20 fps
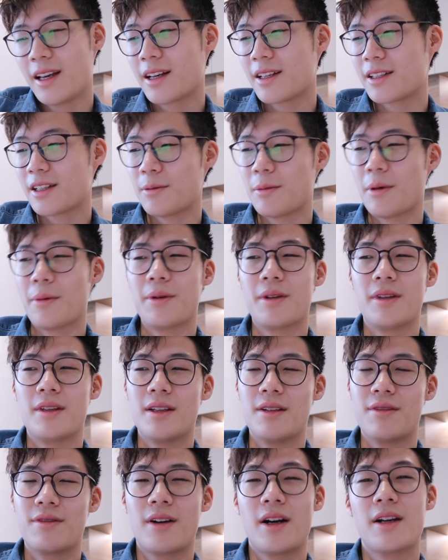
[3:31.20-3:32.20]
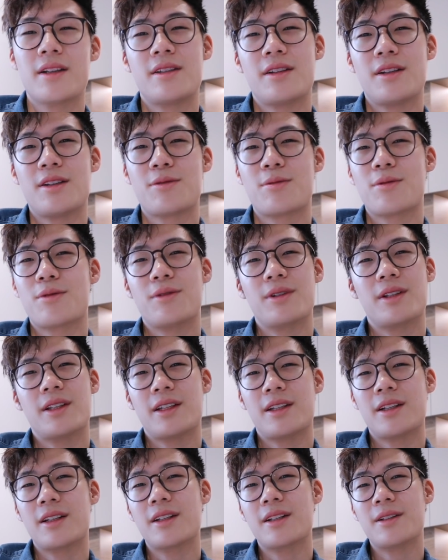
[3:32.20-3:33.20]
because I remember the fight scenes were
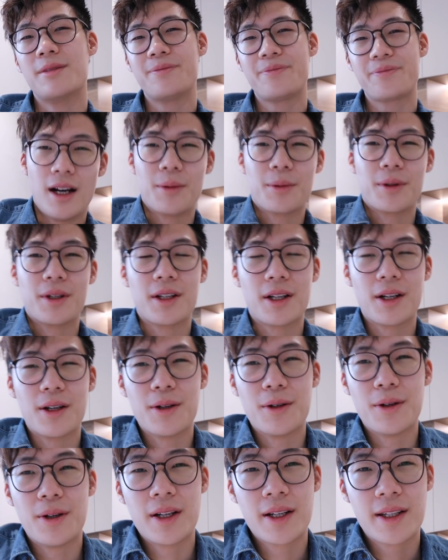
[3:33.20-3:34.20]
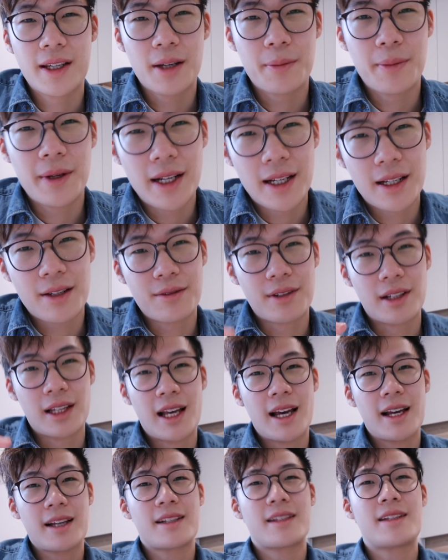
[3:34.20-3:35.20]
really good. I'm gonna go kick back,
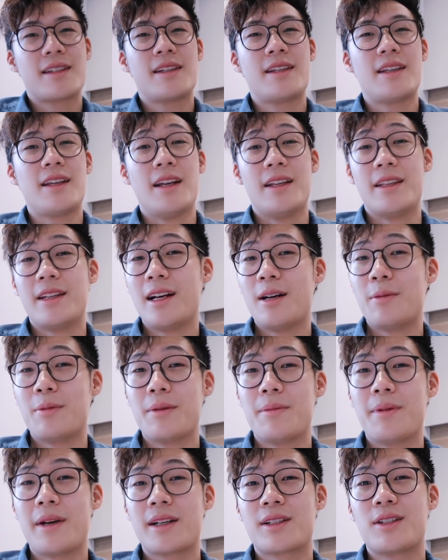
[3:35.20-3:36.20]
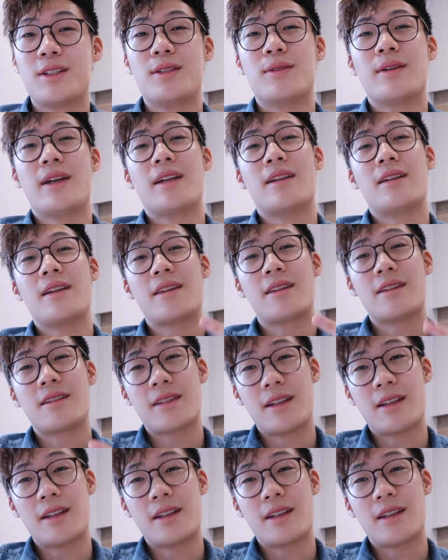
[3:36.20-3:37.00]
relax, and then I'll be back to do another